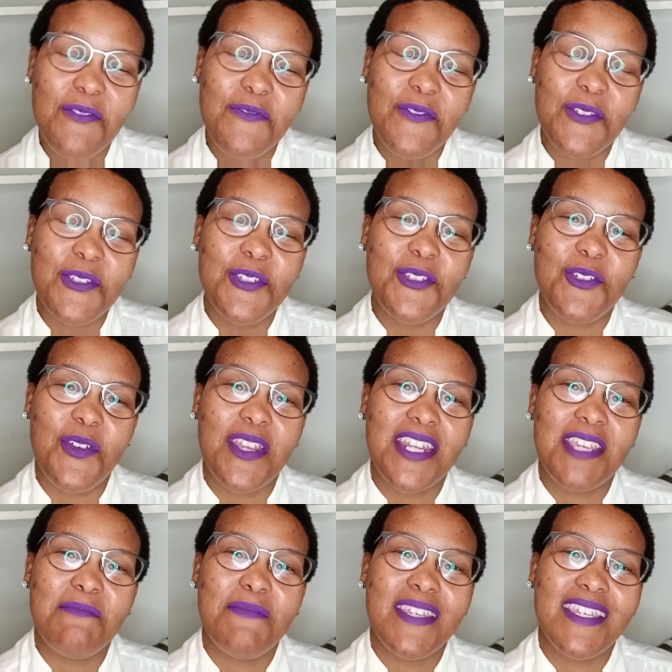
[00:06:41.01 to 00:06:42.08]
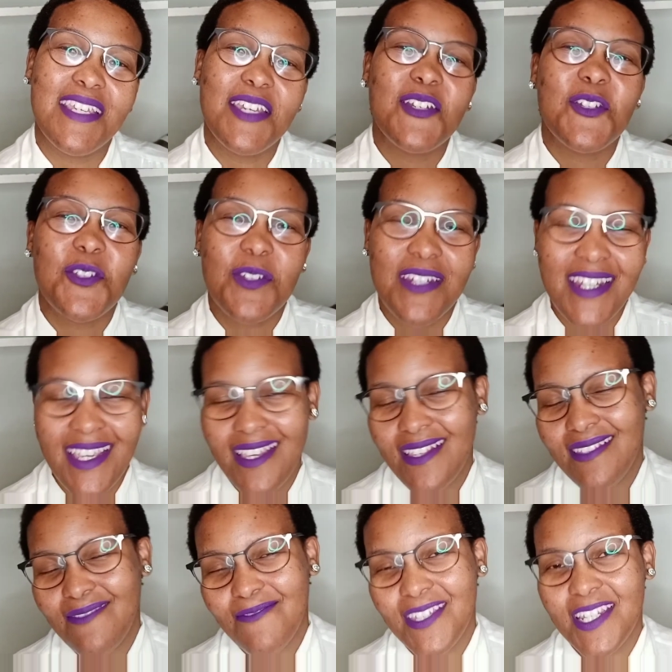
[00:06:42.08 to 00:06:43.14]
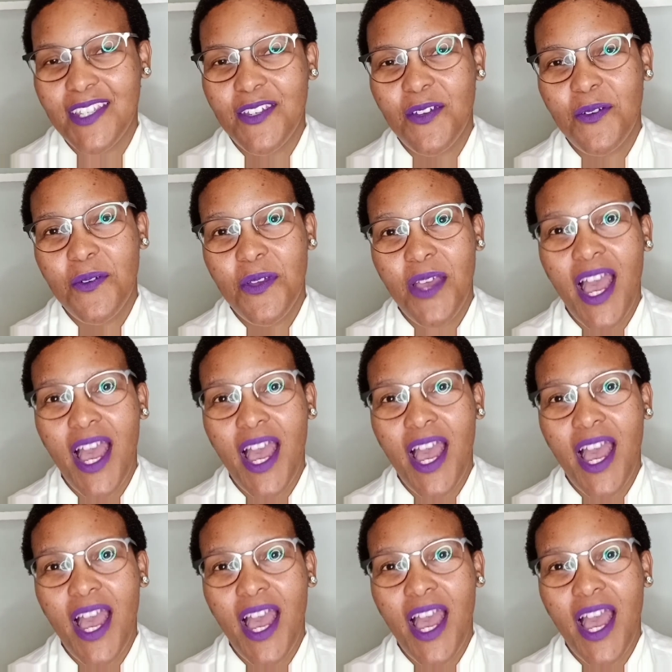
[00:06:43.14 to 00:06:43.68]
for you joining me in today's video.